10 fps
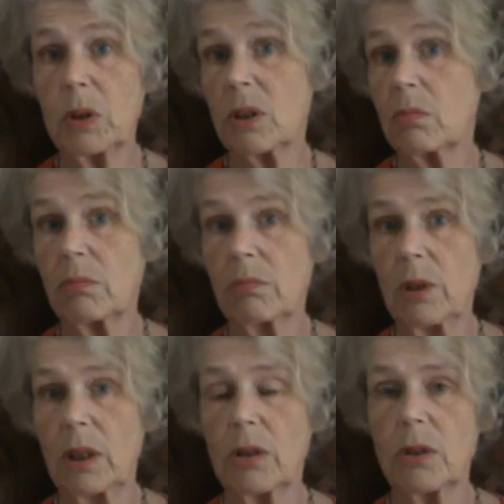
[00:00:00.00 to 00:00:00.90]
was,
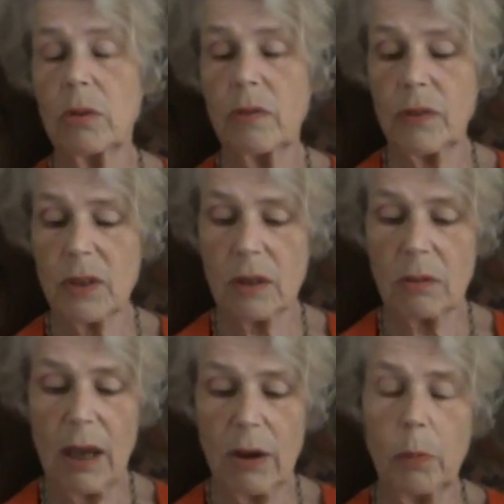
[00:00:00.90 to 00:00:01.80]
sort of
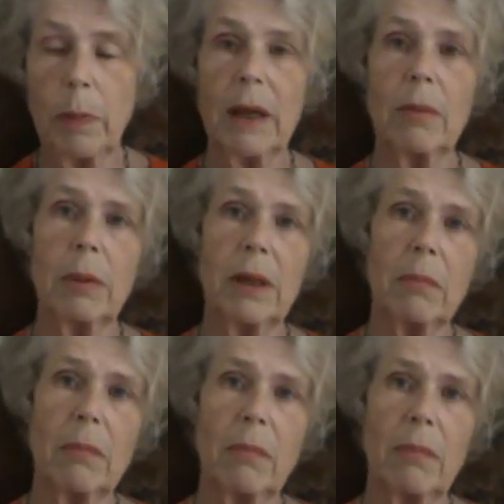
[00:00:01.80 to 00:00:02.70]
helping,
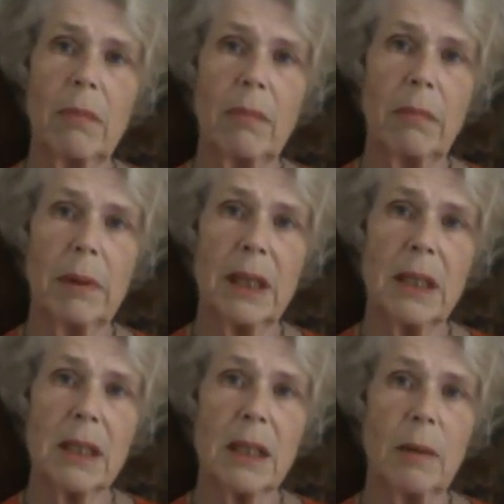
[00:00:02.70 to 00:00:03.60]
but
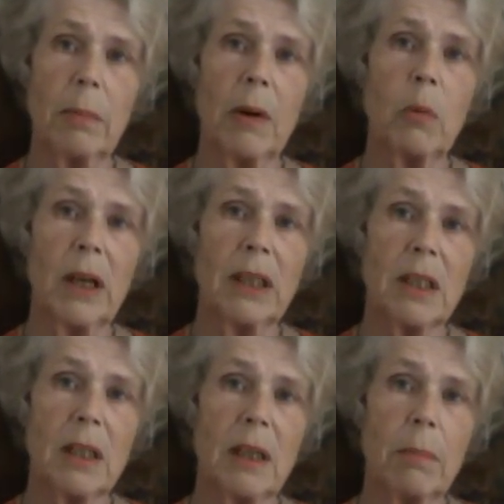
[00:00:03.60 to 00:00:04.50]
as I say, by
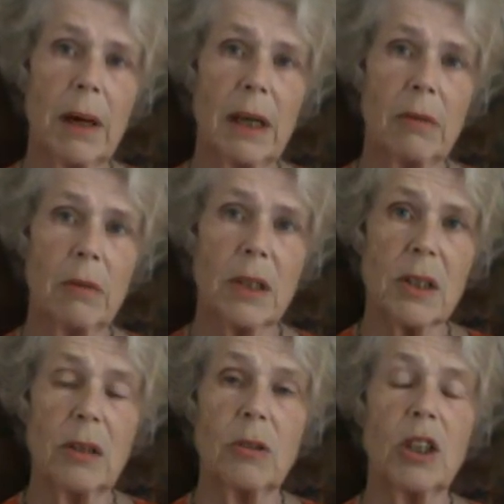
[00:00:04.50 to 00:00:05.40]
Wednesday the pain was
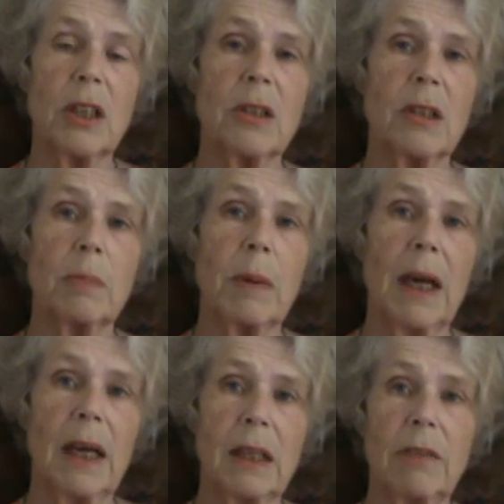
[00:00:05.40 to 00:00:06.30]
still just as
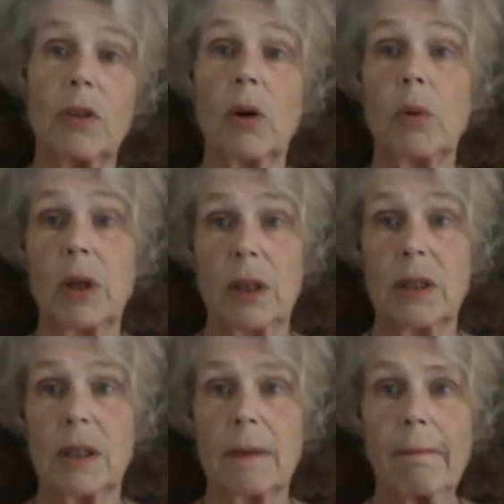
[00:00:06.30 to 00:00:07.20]
bad, if not
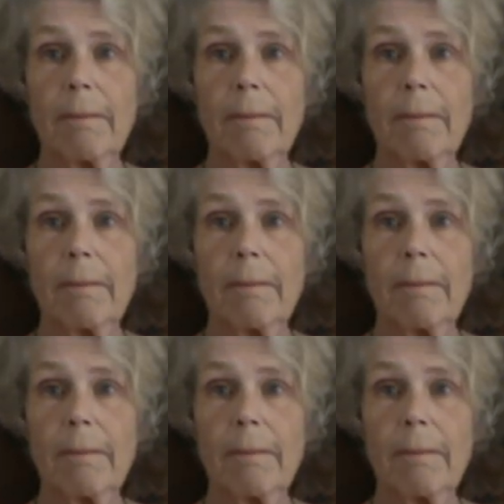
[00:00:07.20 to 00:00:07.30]
worse.